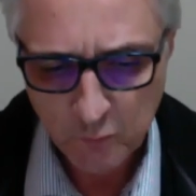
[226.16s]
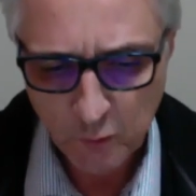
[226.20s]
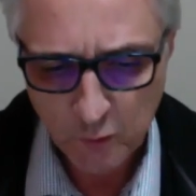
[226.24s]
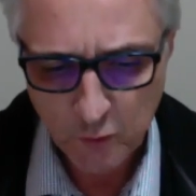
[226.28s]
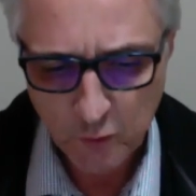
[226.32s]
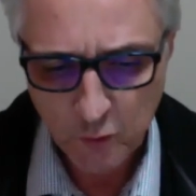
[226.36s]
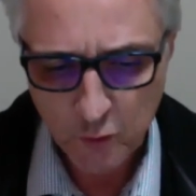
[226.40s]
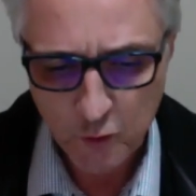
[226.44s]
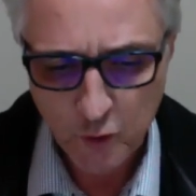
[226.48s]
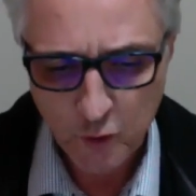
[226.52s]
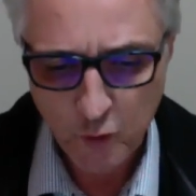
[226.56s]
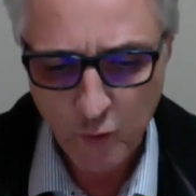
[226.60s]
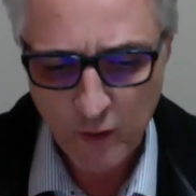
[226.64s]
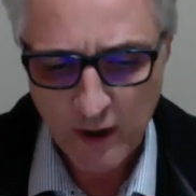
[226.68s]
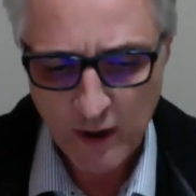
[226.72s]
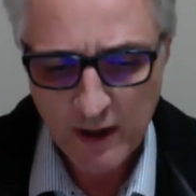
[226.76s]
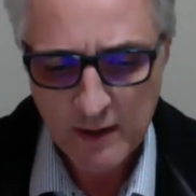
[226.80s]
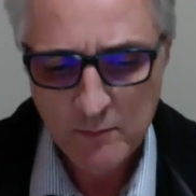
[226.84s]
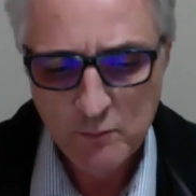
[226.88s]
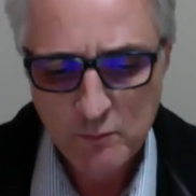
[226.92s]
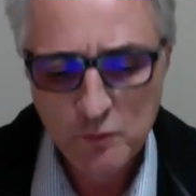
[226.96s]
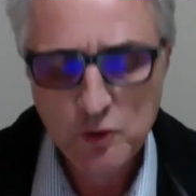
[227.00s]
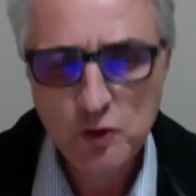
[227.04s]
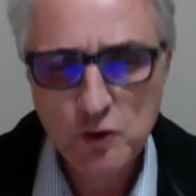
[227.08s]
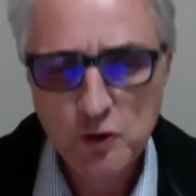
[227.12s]
could
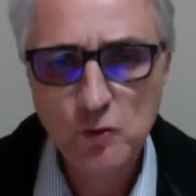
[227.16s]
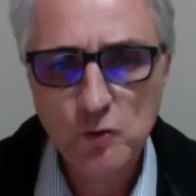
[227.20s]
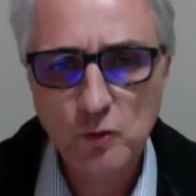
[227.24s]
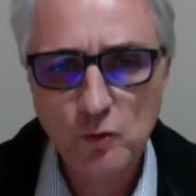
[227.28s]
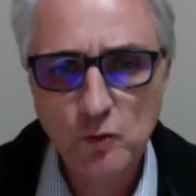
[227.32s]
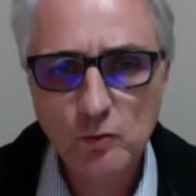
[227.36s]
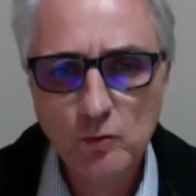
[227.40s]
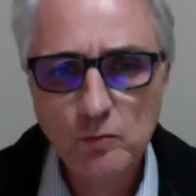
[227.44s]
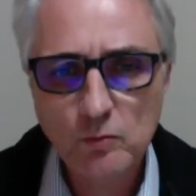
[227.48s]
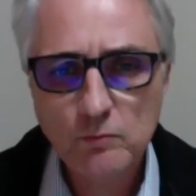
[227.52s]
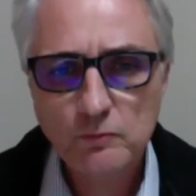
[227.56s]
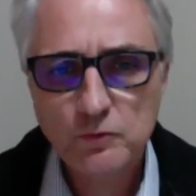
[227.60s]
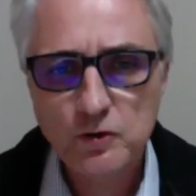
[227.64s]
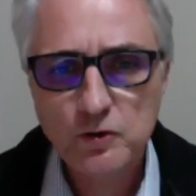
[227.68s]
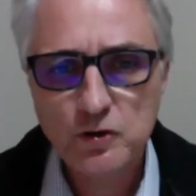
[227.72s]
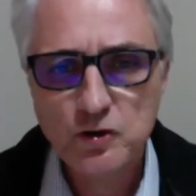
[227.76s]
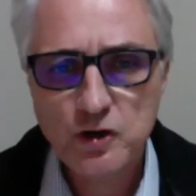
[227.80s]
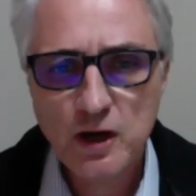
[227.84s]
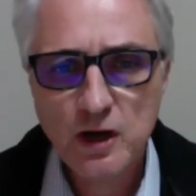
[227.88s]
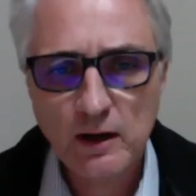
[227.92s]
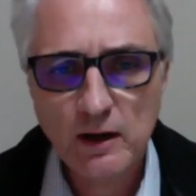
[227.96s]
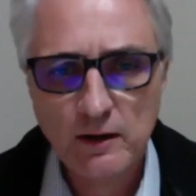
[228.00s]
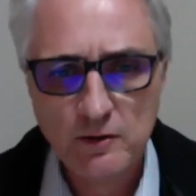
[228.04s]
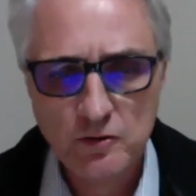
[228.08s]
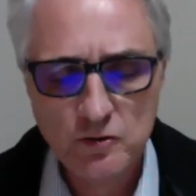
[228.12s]
Graham do to
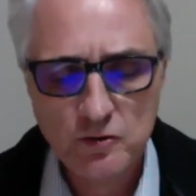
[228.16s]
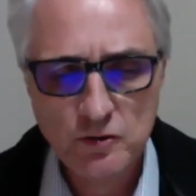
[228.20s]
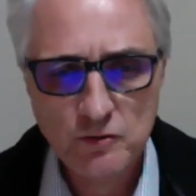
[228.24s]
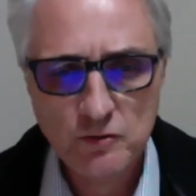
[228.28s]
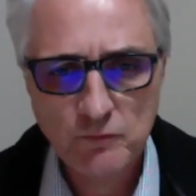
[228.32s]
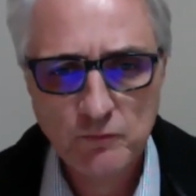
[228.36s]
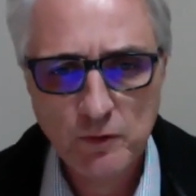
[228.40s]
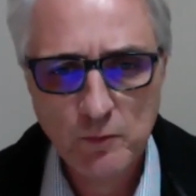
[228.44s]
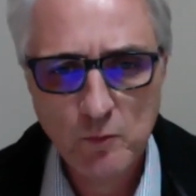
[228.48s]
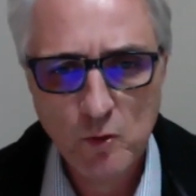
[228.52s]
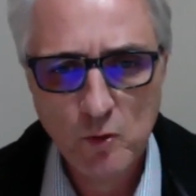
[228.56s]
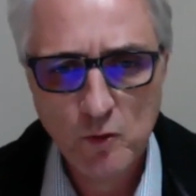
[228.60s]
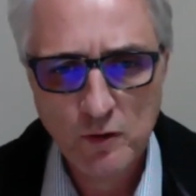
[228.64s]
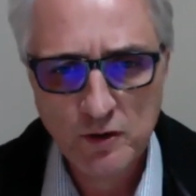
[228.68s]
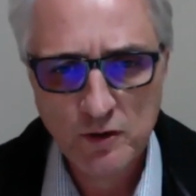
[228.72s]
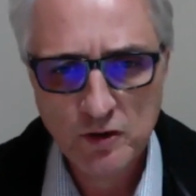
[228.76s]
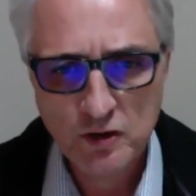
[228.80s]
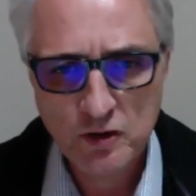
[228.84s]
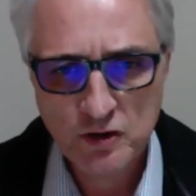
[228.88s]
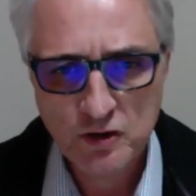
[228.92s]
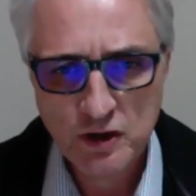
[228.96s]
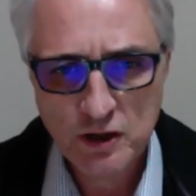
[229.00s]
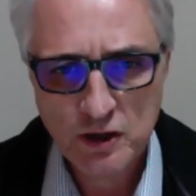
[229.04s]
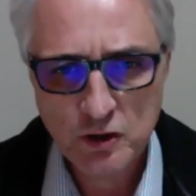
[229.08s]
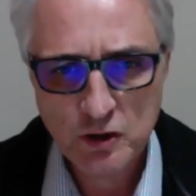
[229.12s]
challenge the mortgage,
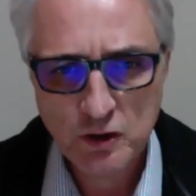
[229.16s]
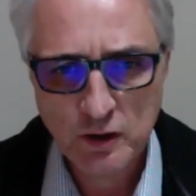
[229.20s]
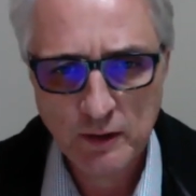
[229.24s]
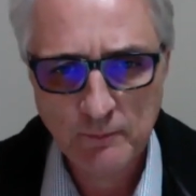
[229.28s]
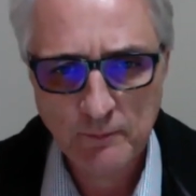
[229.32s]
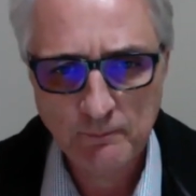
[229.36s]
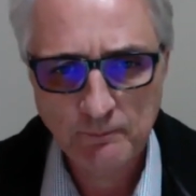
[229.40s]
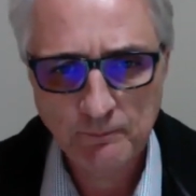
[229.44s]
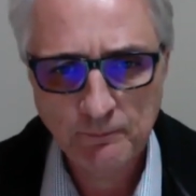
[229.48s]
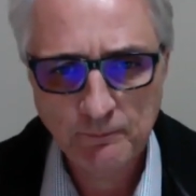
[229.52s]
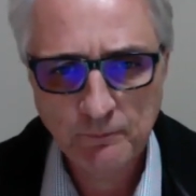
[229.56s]
essentially?